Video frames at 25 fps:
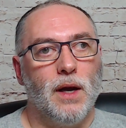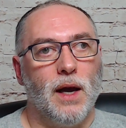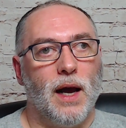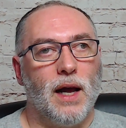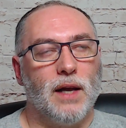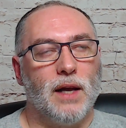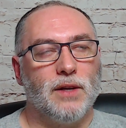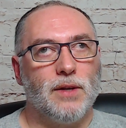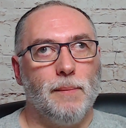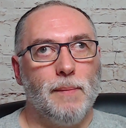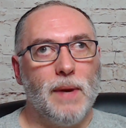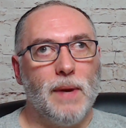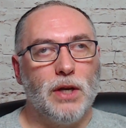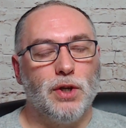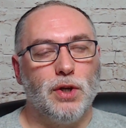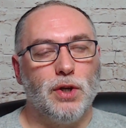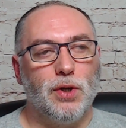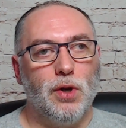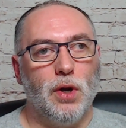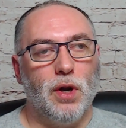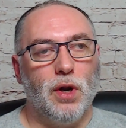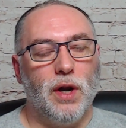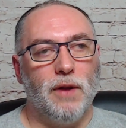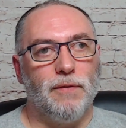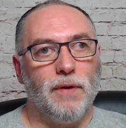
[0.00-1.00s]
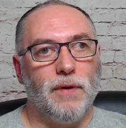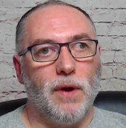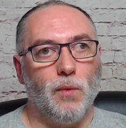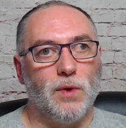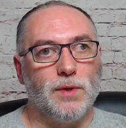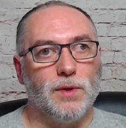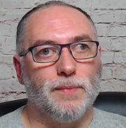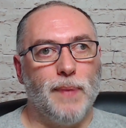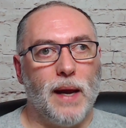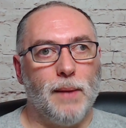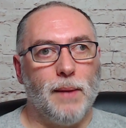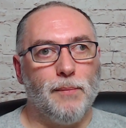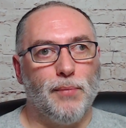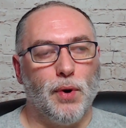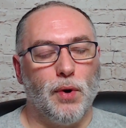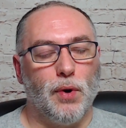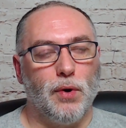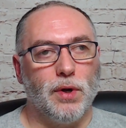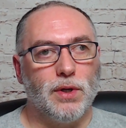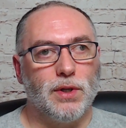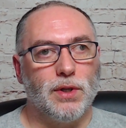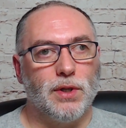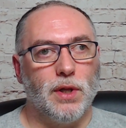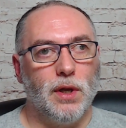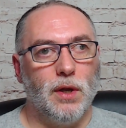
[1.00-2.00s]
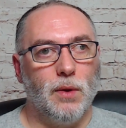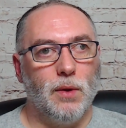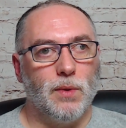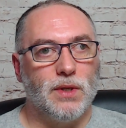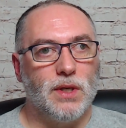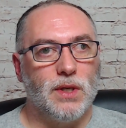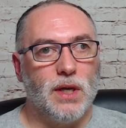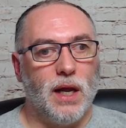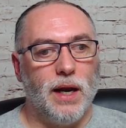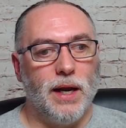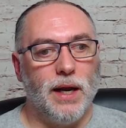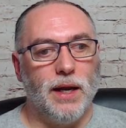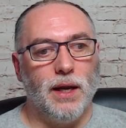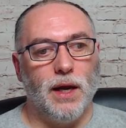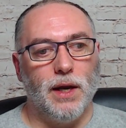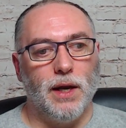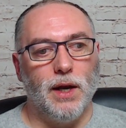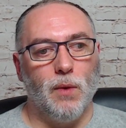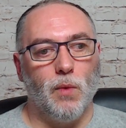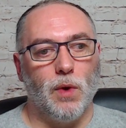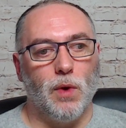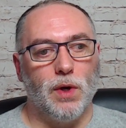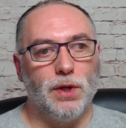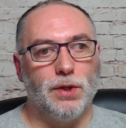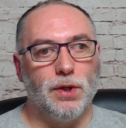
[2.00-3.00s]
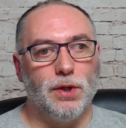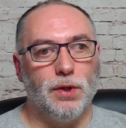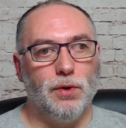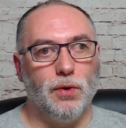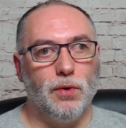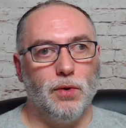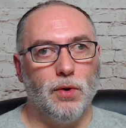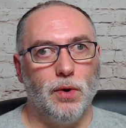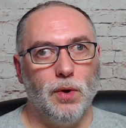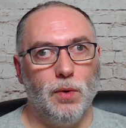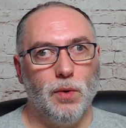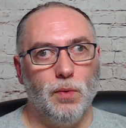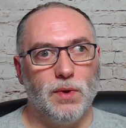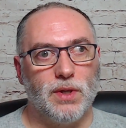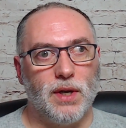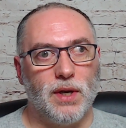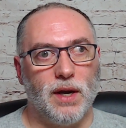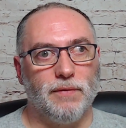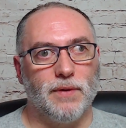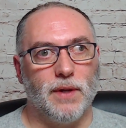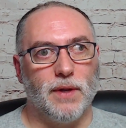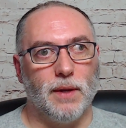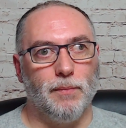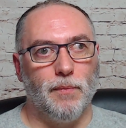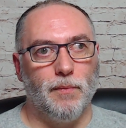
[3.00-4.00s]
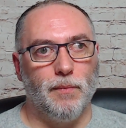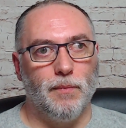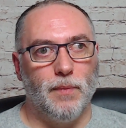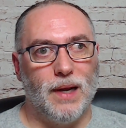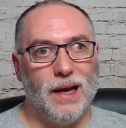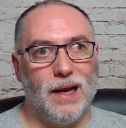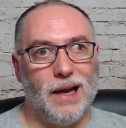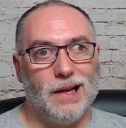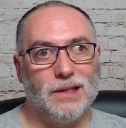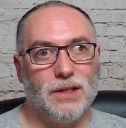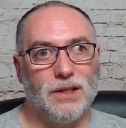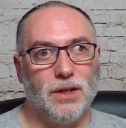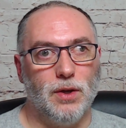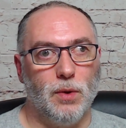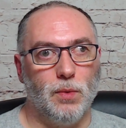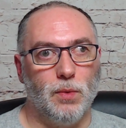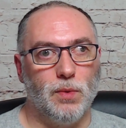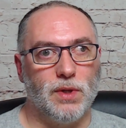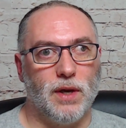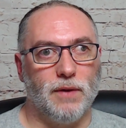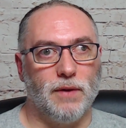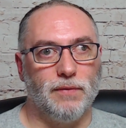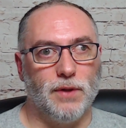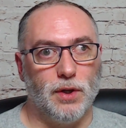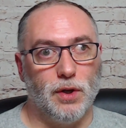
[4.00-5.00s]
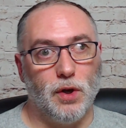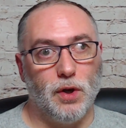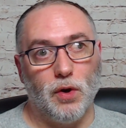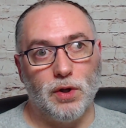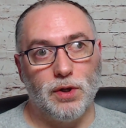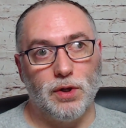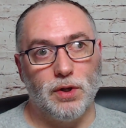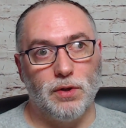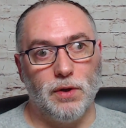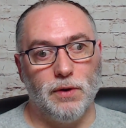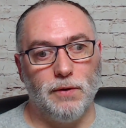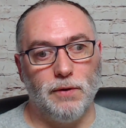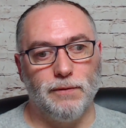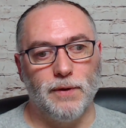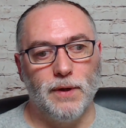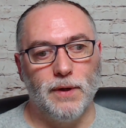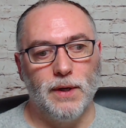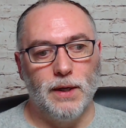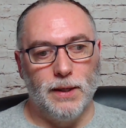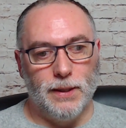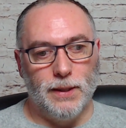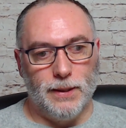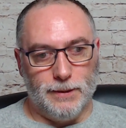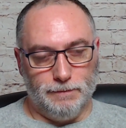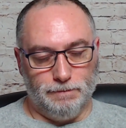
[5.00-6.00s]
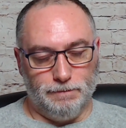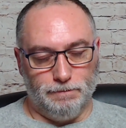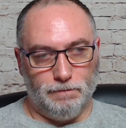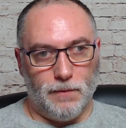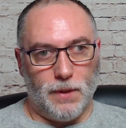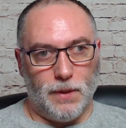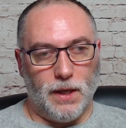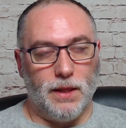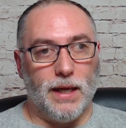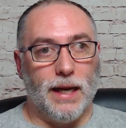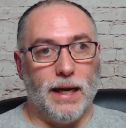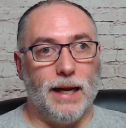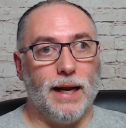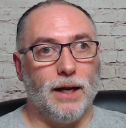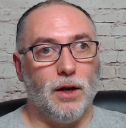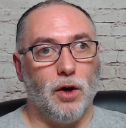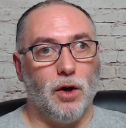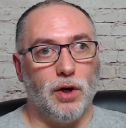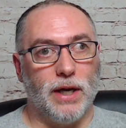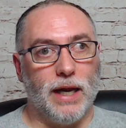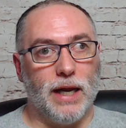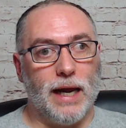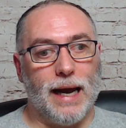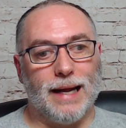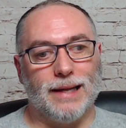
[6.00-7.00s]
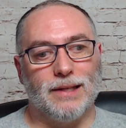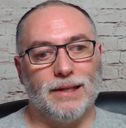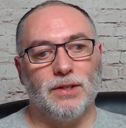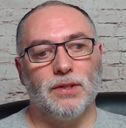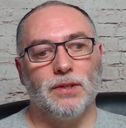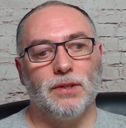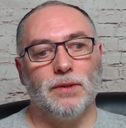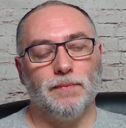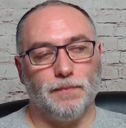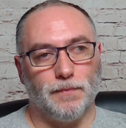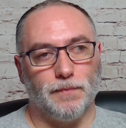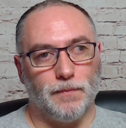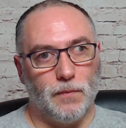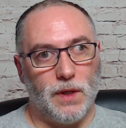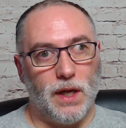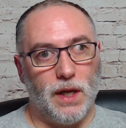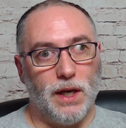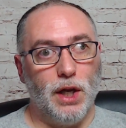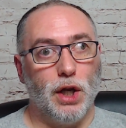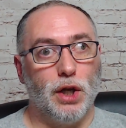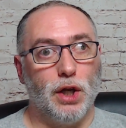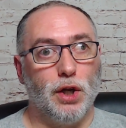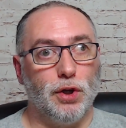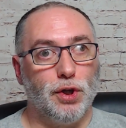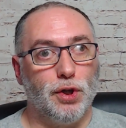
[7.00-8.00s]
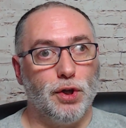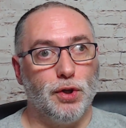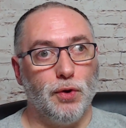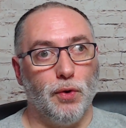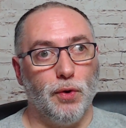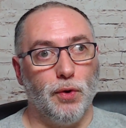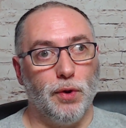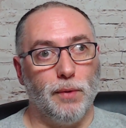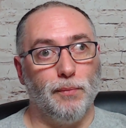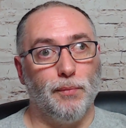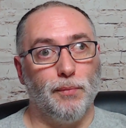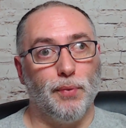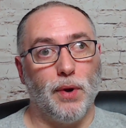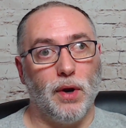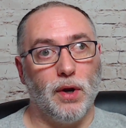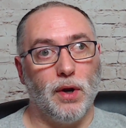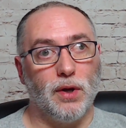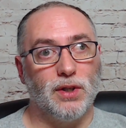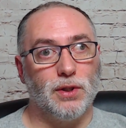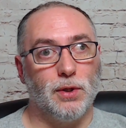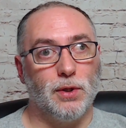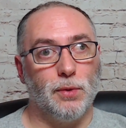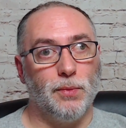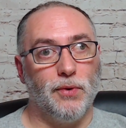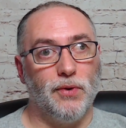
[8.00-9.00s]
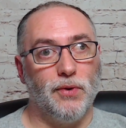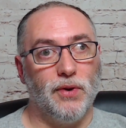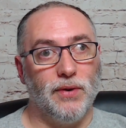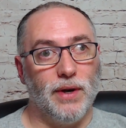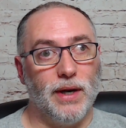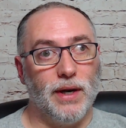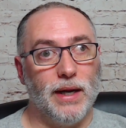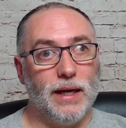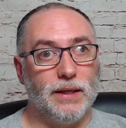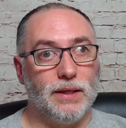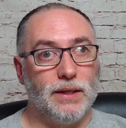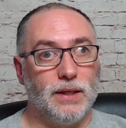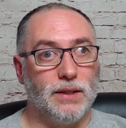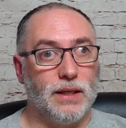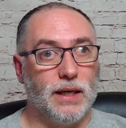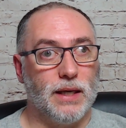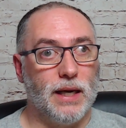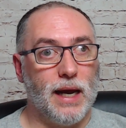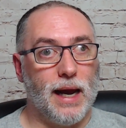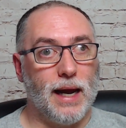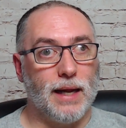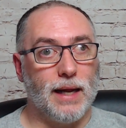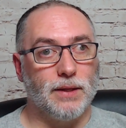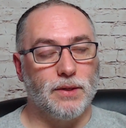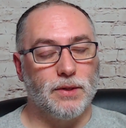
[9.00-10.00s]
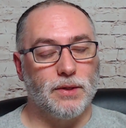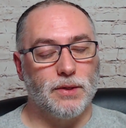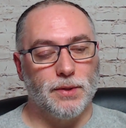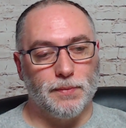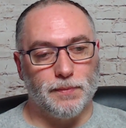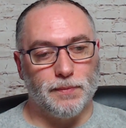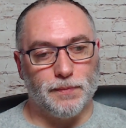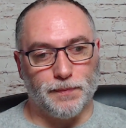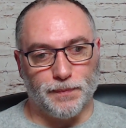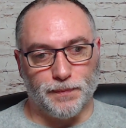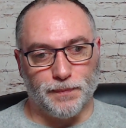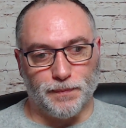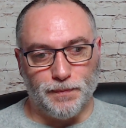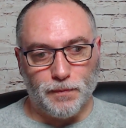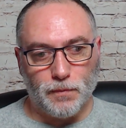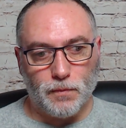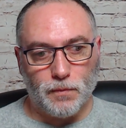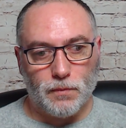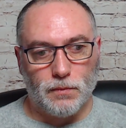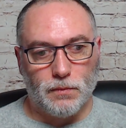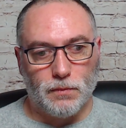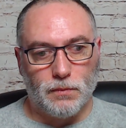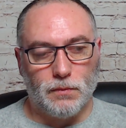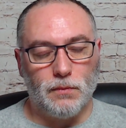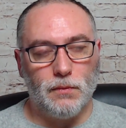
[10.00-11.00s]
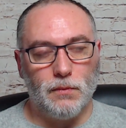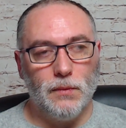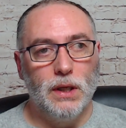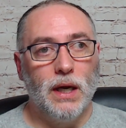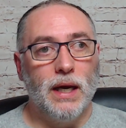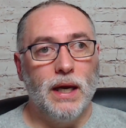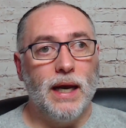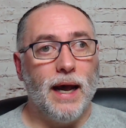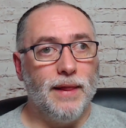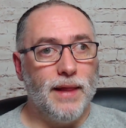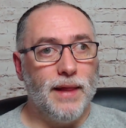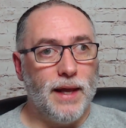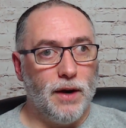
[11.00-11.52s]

as I mentioned earlier, if it was pet products that you were selling and you wanted to know who was after cats and who was after dog stuff, and they click on cats, then you could show them products that were related to cats. And